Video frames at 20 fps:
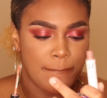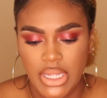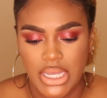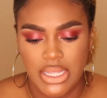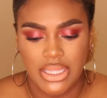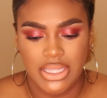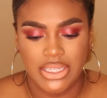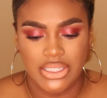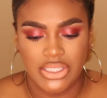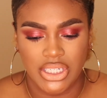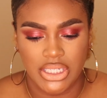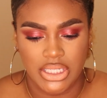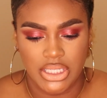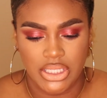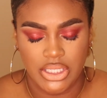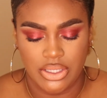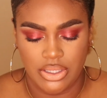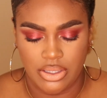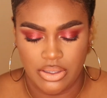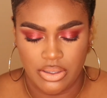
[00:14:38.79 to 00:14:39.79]
And then just
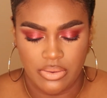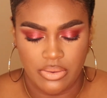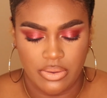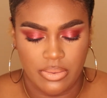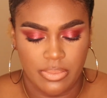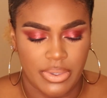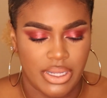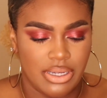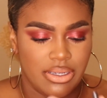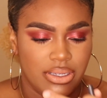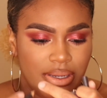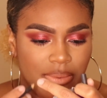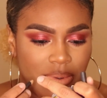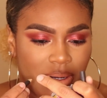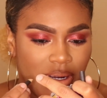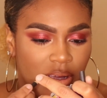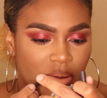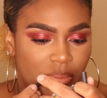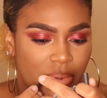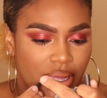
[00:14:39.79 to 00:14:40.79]
to blend it, I'm
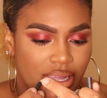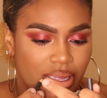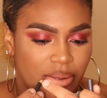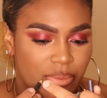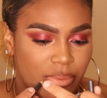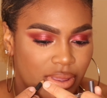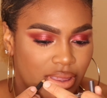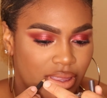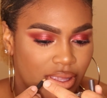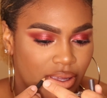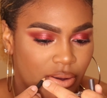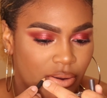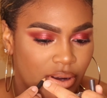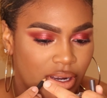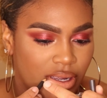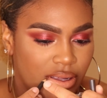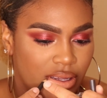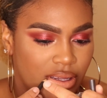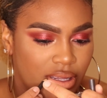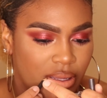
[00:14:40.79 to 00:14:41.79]
gonna go back in with the
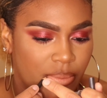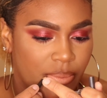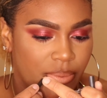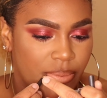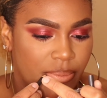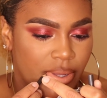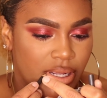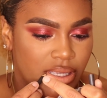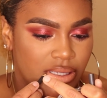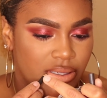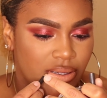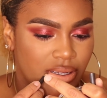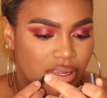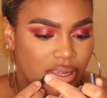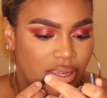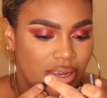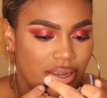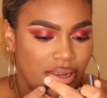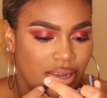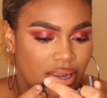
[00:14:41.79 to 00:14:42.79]
Cork lip pencil
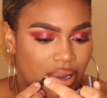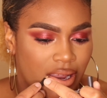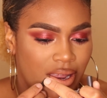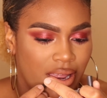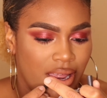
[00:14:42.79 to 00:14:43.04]
again.